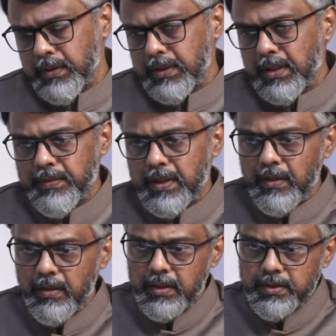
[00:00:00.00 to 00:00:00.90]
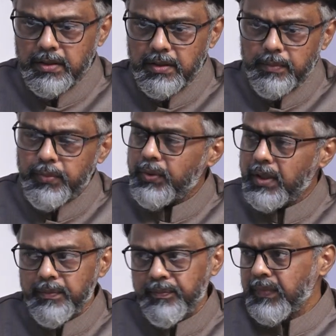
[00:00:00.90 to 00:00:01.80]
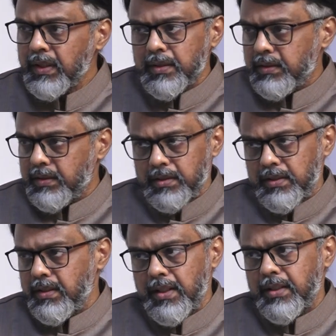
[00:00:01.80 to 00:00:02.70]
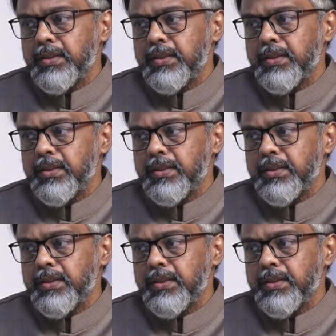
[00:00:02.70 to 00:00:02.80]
confer laurels upon him like